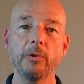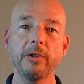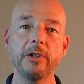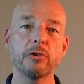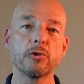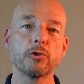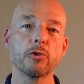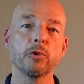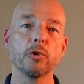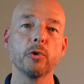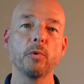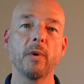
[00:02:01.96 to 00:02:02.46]
only
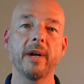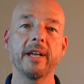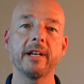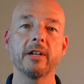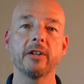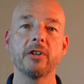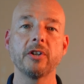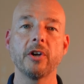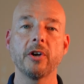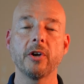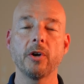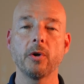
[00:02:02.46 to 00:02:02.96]
true way
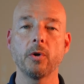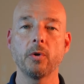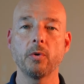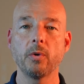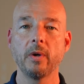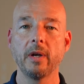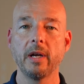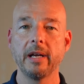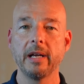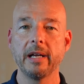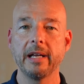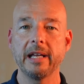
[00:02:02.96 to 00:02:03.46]
to
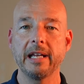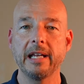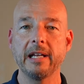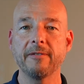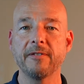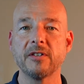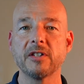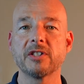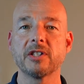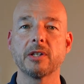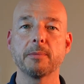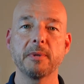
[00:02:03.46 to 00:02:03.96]
know
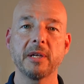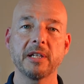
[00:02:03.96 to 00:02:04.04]
if it's the